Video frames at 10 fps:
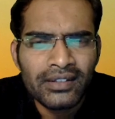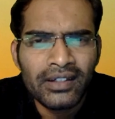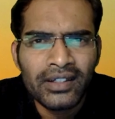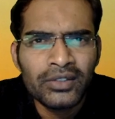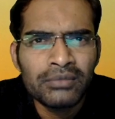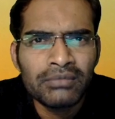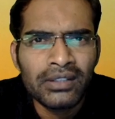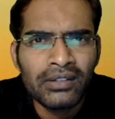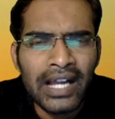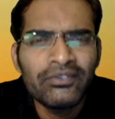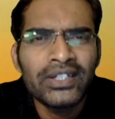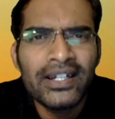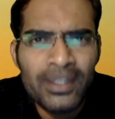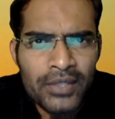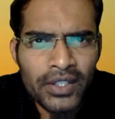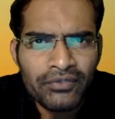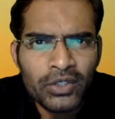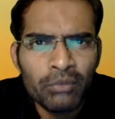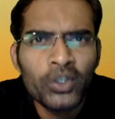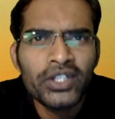I will get some sort of
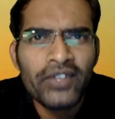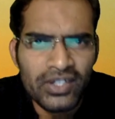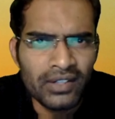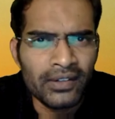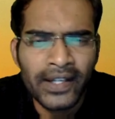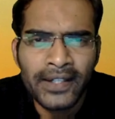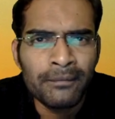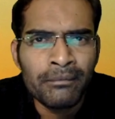motivation, right?